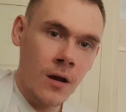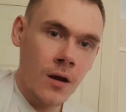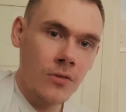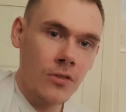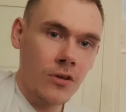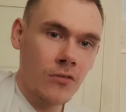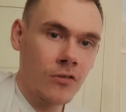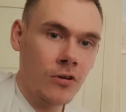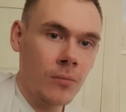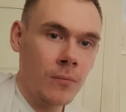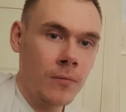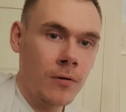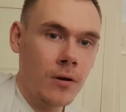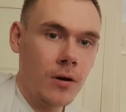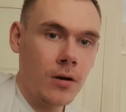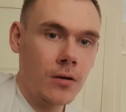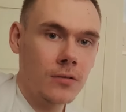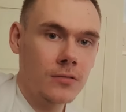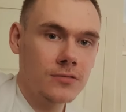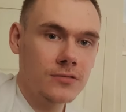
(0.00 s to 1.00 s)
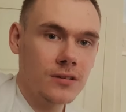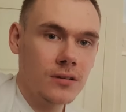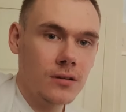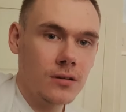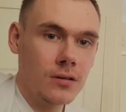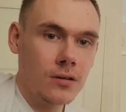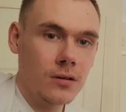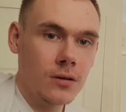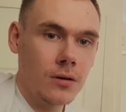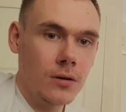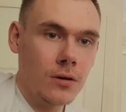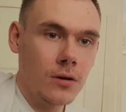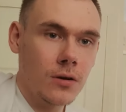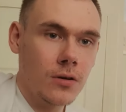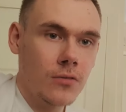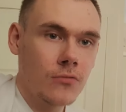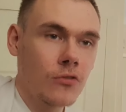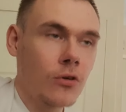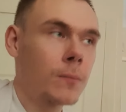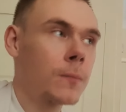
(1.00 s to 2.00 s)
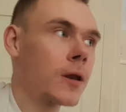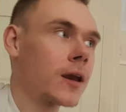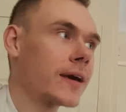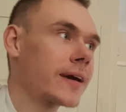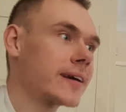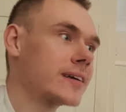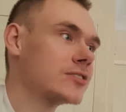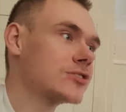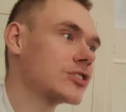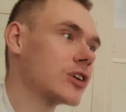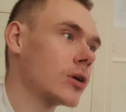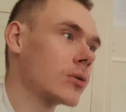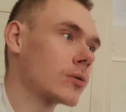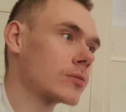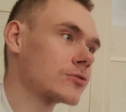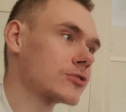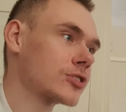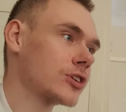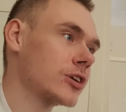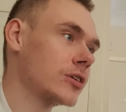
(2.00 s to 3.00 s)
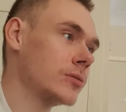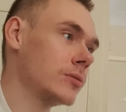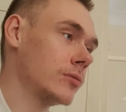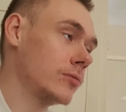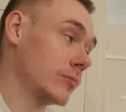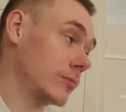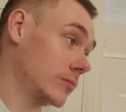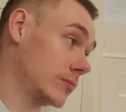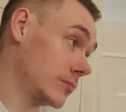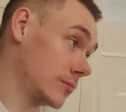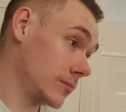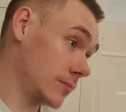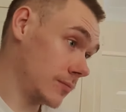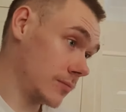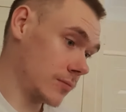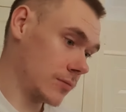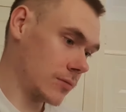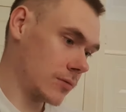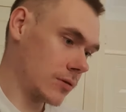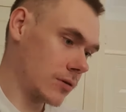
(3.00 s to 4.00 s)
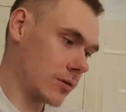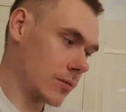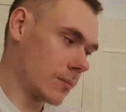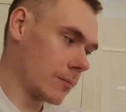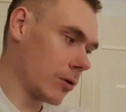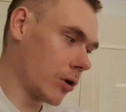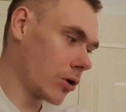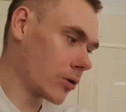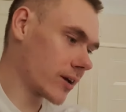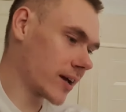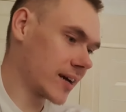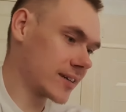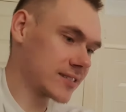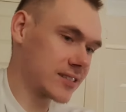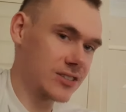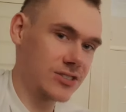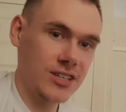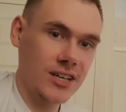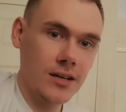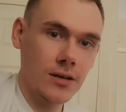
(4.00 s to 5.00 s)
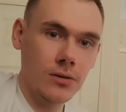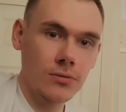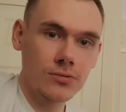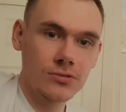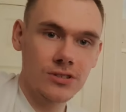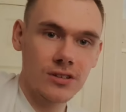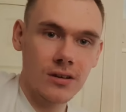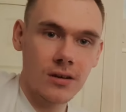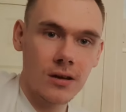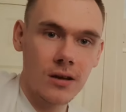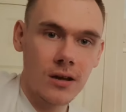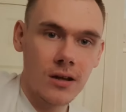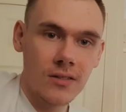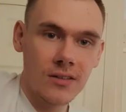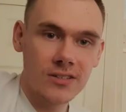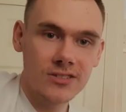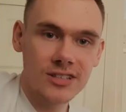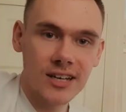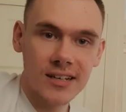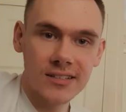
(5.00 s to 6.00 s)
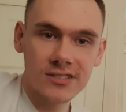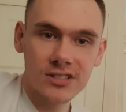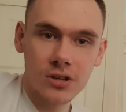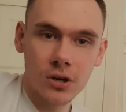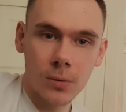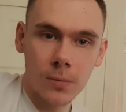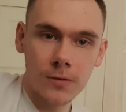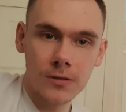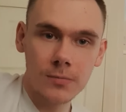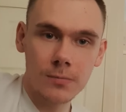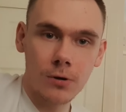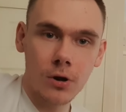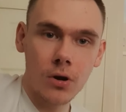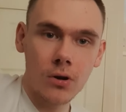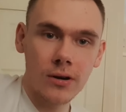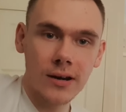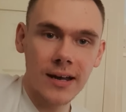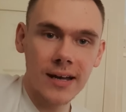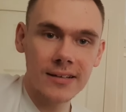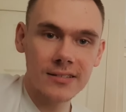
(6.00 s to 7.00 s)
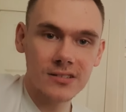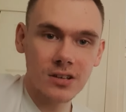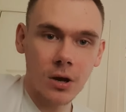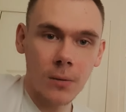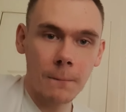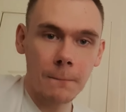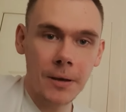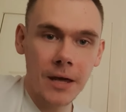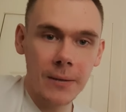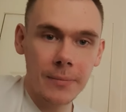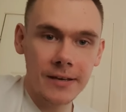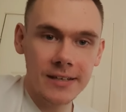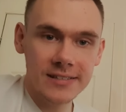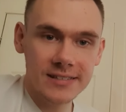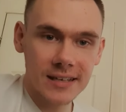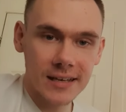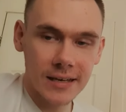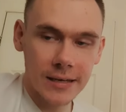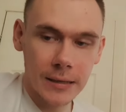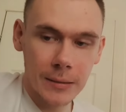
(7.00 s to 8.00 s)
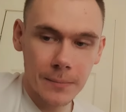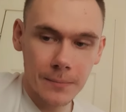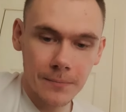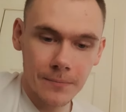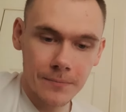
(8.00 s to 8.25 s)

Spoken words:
The Rugby League is shown on 2 broadcasting channels. The Challenge Cup is broadcast on BBC,